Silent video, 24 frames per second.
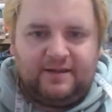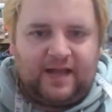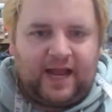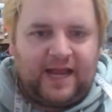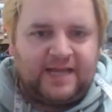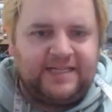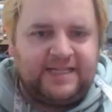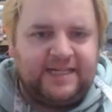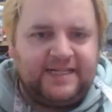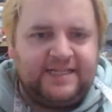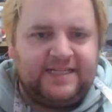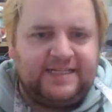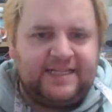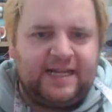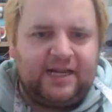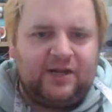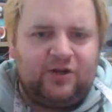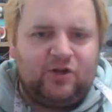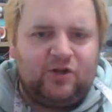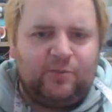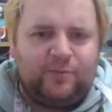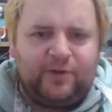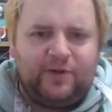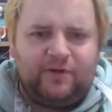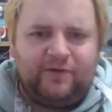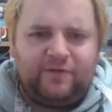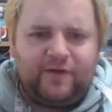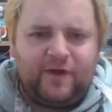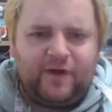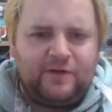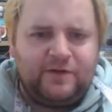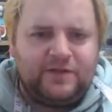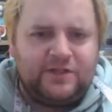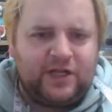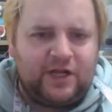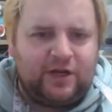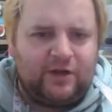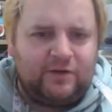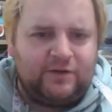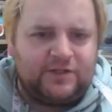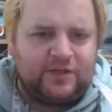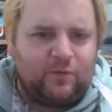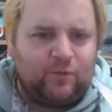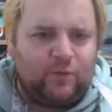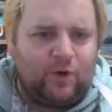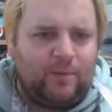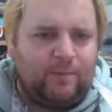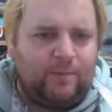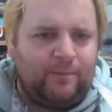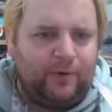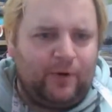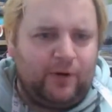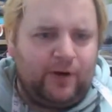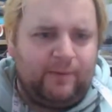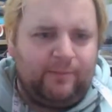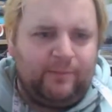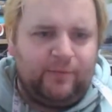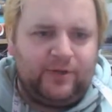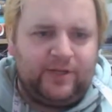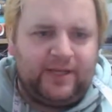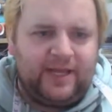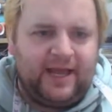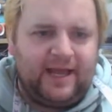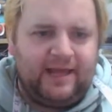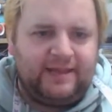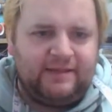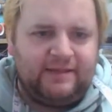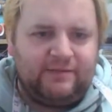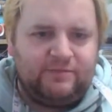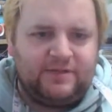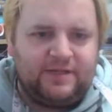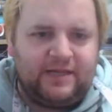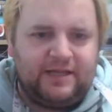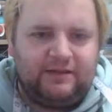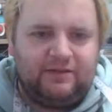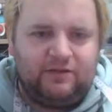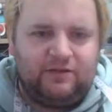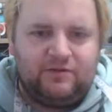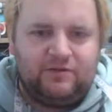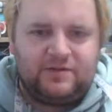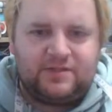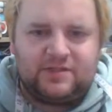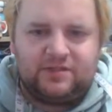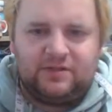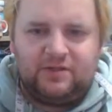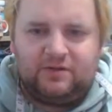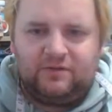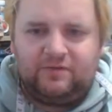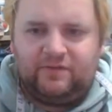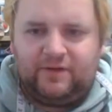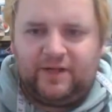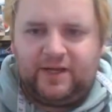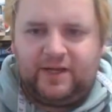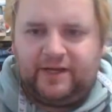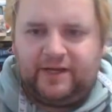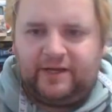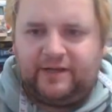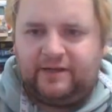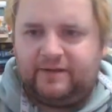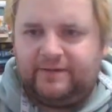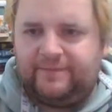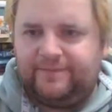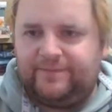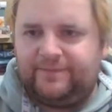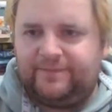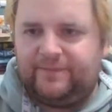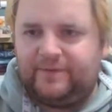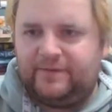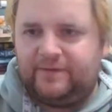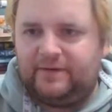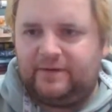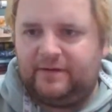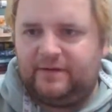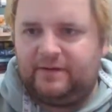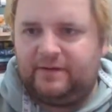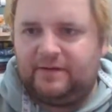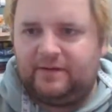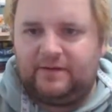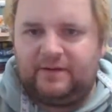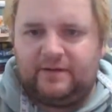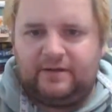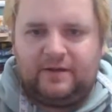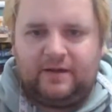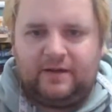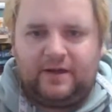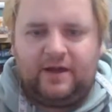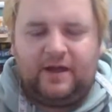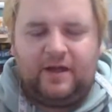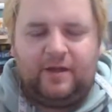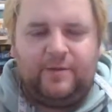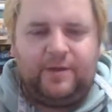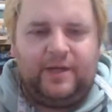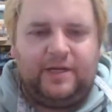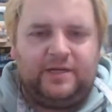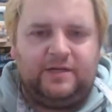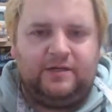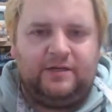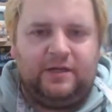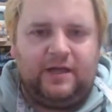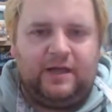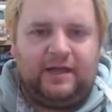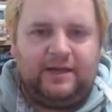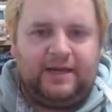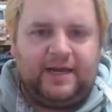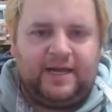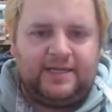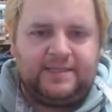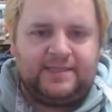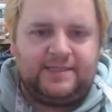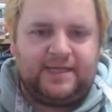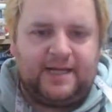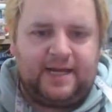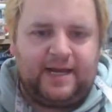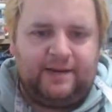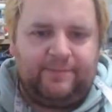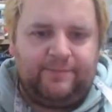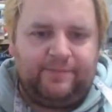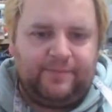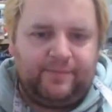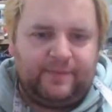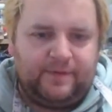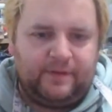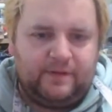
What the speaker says: I did see a couple of photos at one point, but yeah, it looked lovely. I hope you had a nice time.